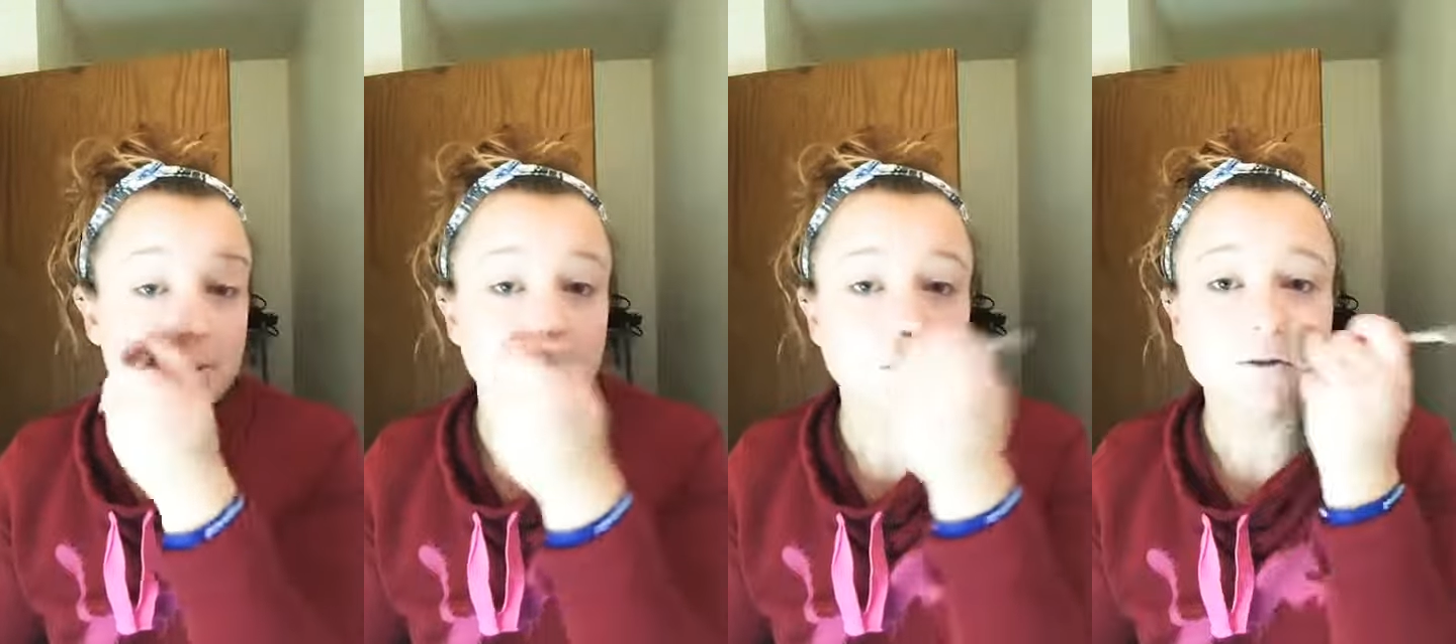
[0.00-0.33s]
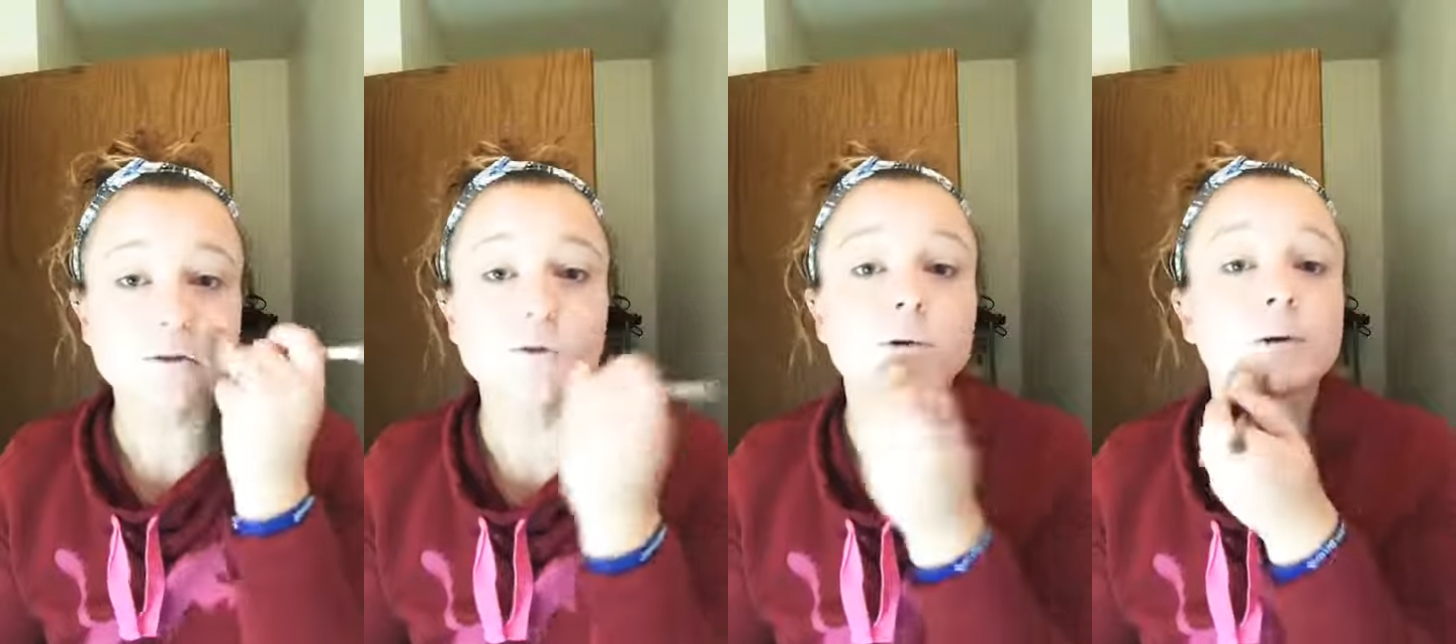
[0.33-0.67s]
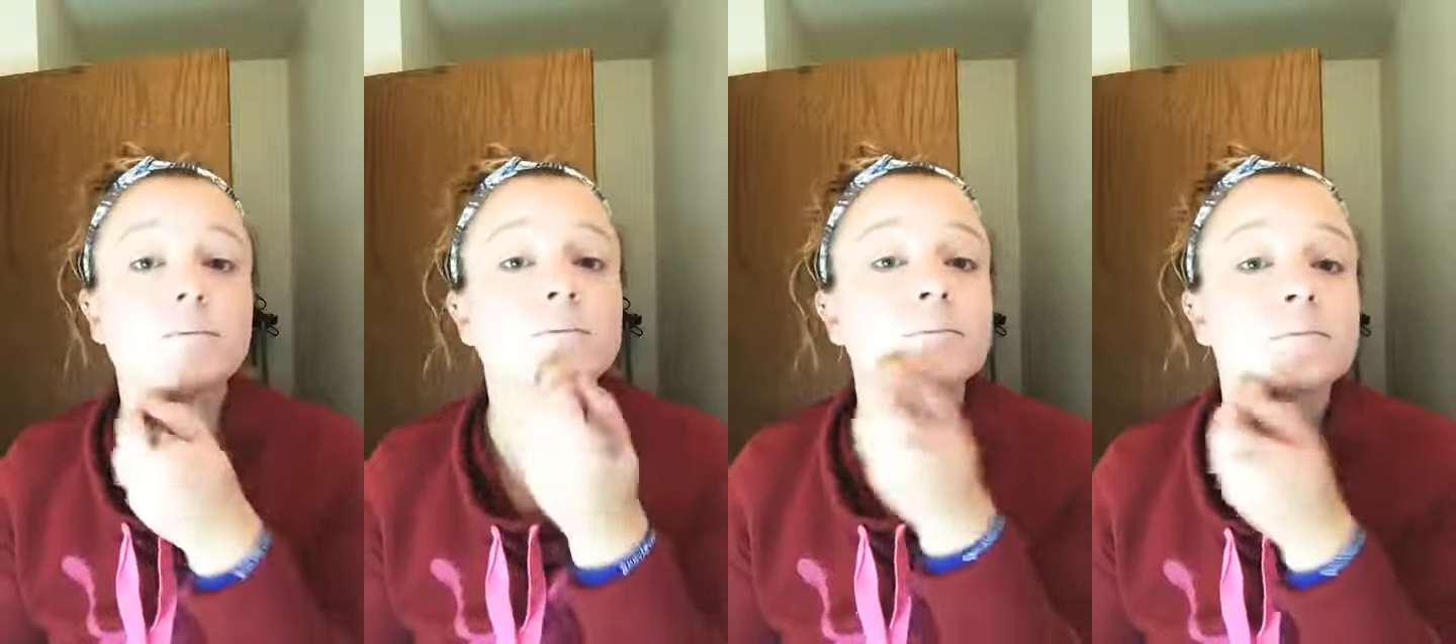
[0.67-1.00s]
2,
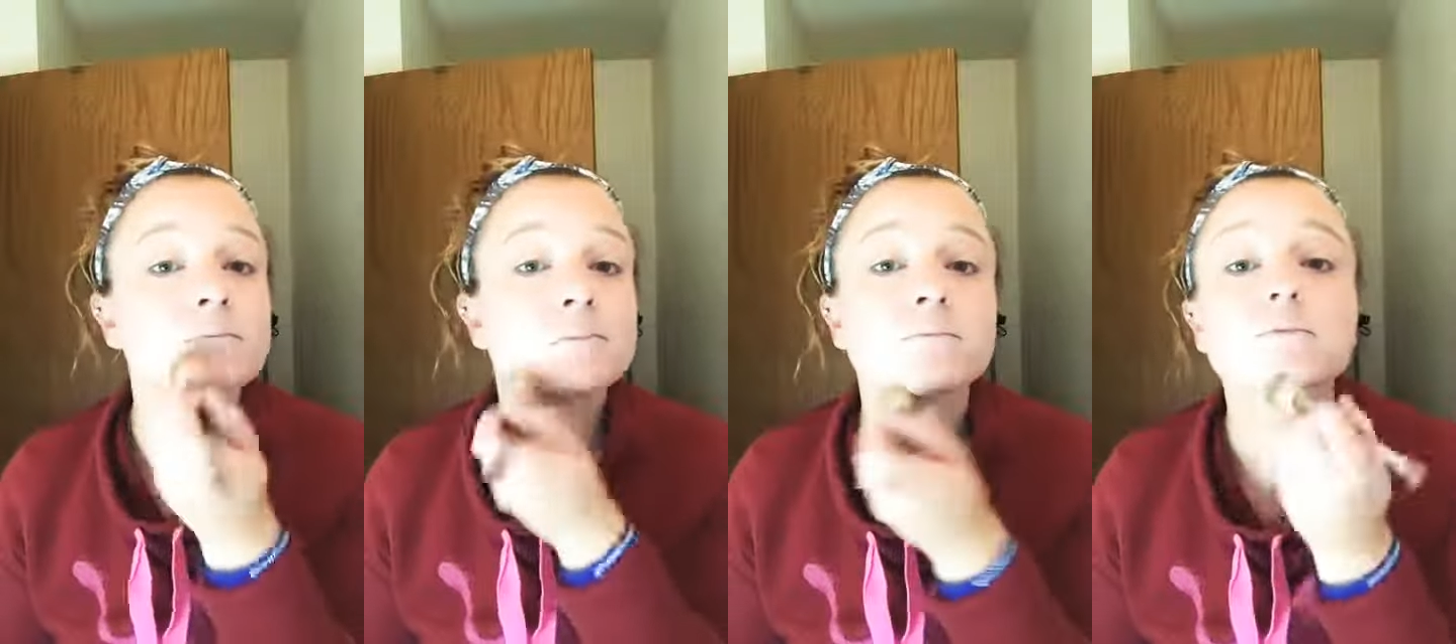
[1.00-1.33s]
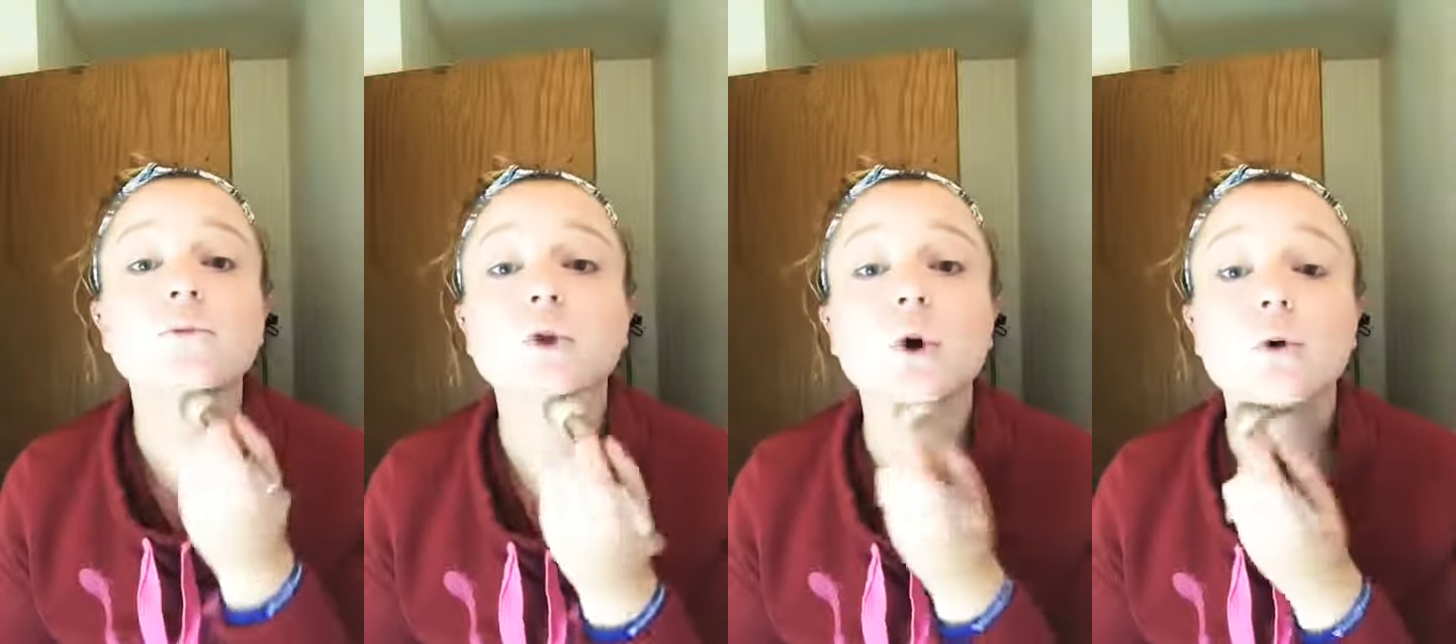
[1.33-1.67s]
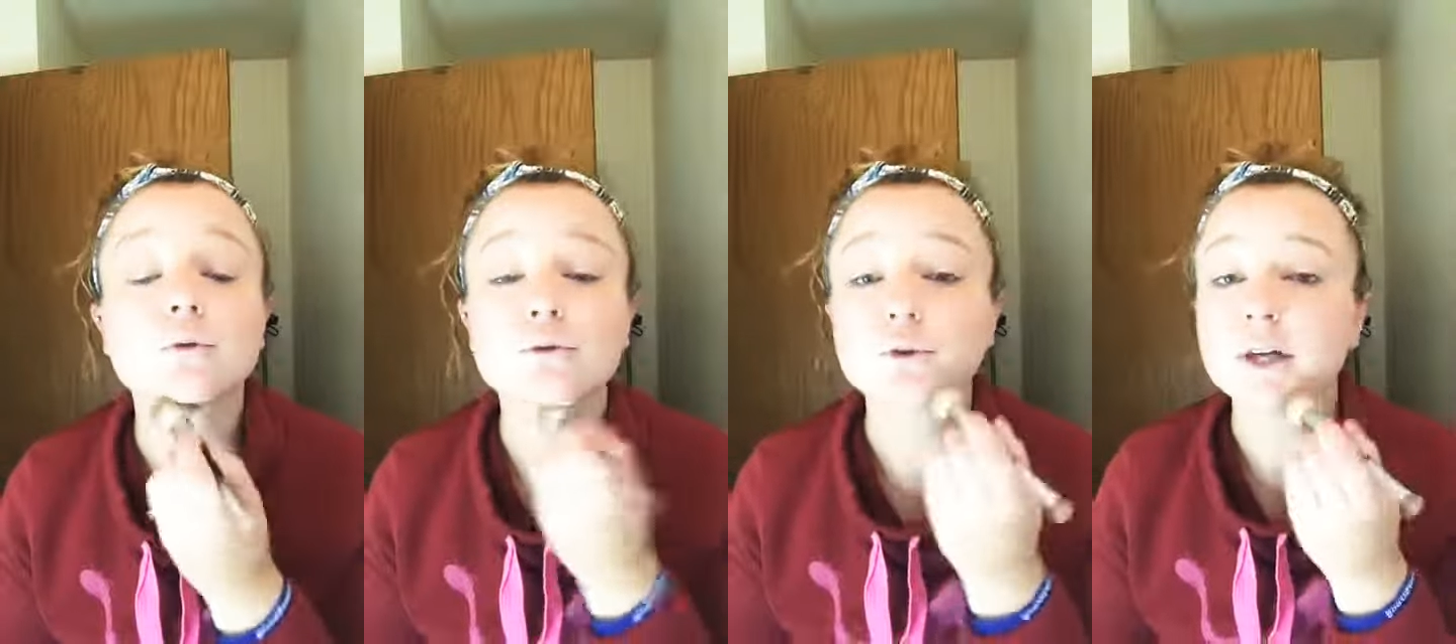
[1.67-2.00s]
don't
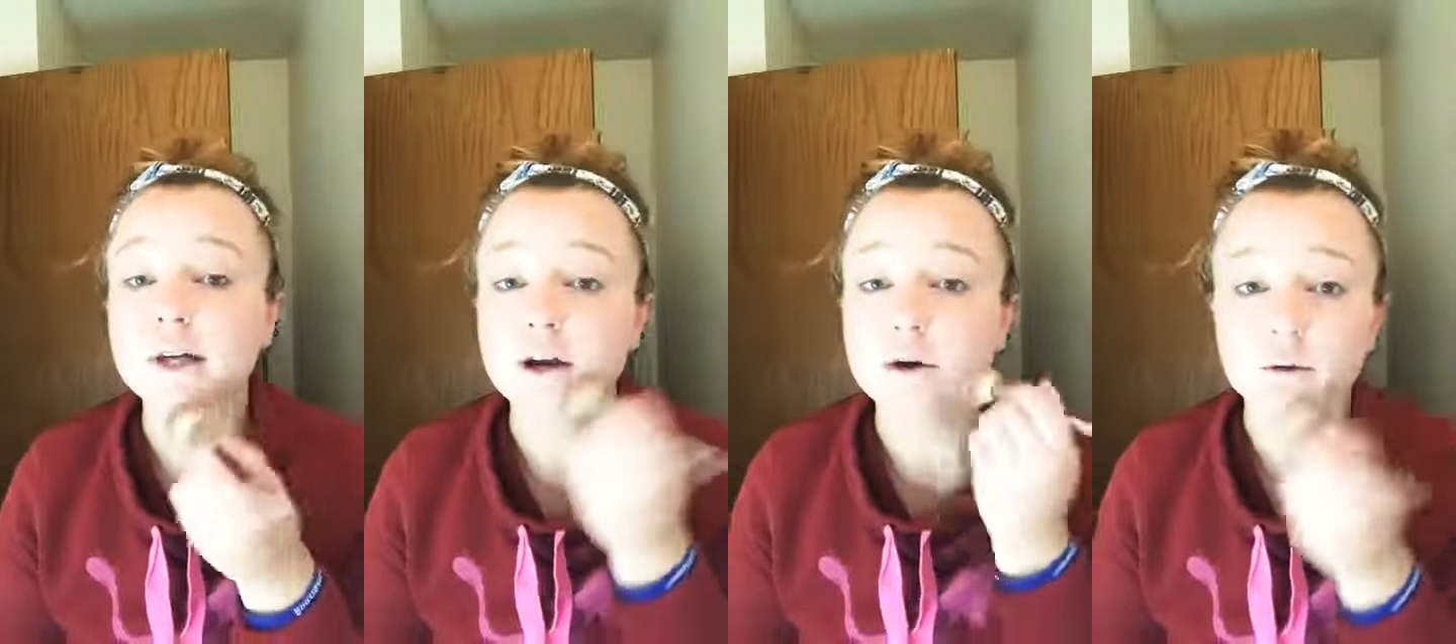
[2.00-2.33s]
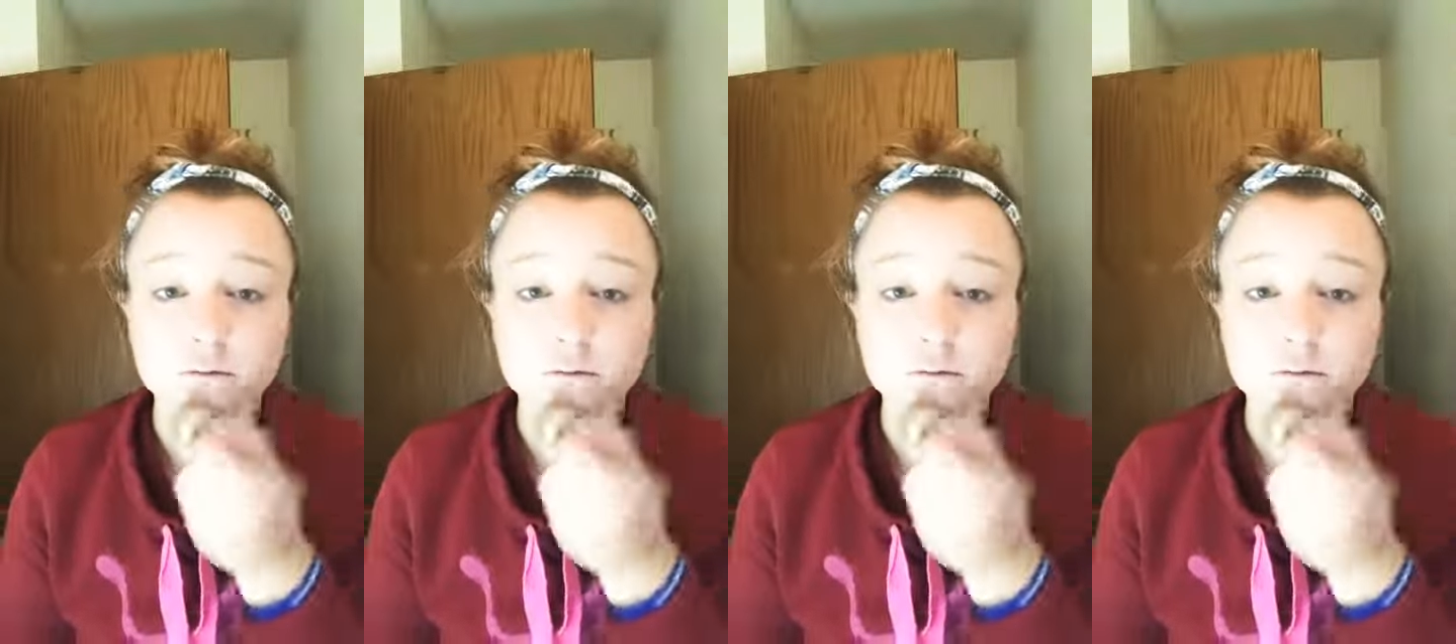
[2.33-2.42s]
freak out.